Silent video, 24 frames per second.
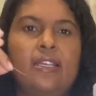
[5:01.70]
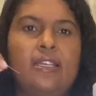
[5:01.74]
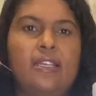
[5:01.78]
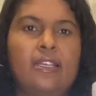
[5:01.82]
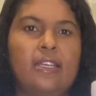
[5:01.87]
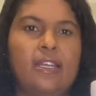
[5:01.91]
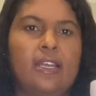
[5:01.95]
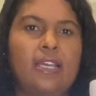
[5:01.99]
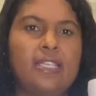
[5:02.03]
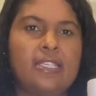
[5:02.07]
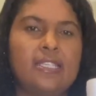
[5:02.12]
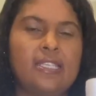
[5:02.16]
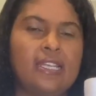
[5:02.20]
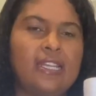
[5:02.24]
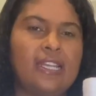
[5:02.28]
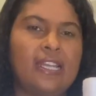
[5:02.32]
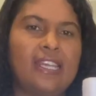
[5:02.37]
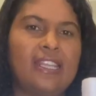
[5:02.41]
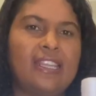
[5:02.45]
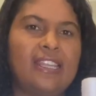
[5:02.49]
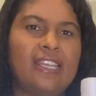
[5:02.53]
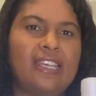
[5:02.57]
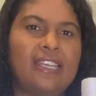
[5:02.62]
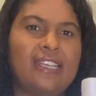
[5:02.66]
nicely
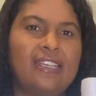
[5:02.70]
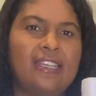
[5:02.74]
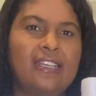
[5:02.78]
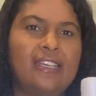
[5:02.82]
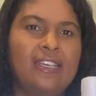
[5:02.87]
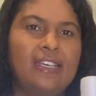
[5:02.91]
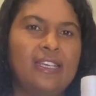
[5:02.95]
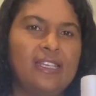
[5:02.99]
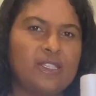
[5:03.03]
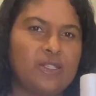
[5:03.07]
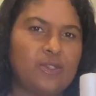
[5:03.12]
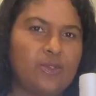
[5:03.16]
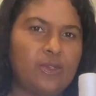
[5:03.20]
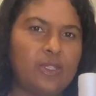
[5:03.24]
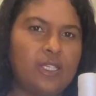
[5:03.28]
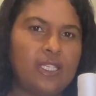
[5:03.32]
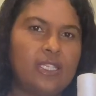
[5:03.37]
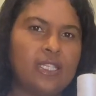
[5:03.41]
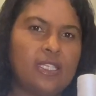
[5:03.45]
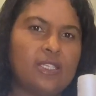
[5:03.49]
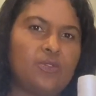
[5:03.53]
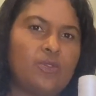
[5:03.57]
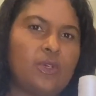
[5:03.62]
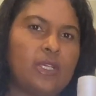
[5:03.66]
like that. So
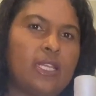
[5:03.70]
this is what